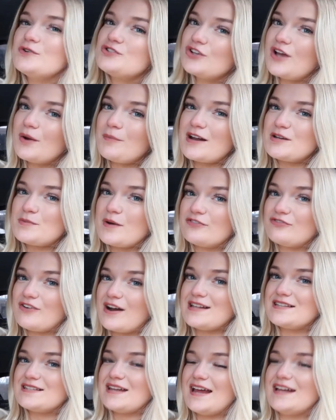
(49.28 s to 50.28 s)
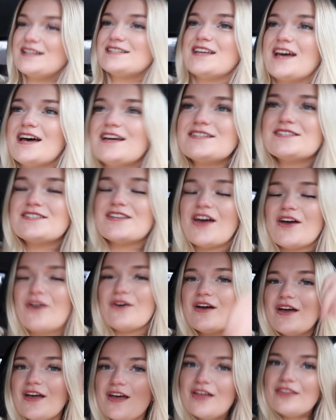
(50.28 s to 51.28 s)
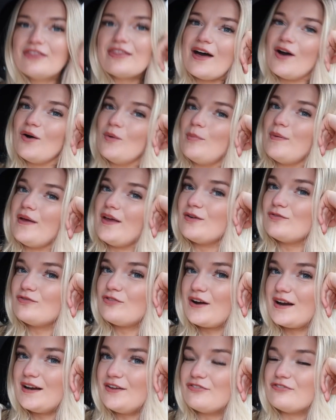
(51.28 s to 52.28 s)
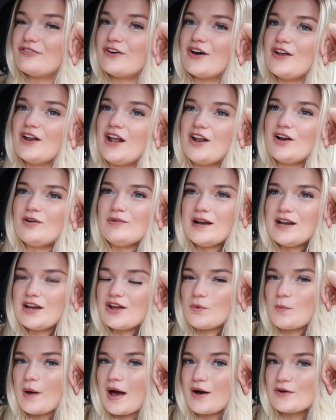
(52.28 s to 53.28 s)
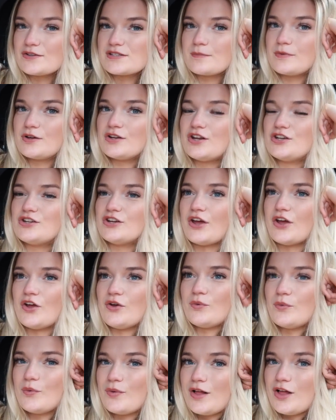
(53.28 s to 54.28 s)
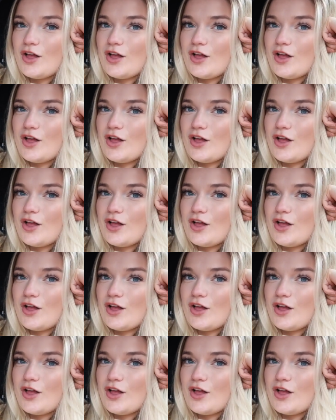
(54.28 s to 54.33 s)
also going around to my friends later, so that'll be really fun. I don't really know what else I'm gonna do.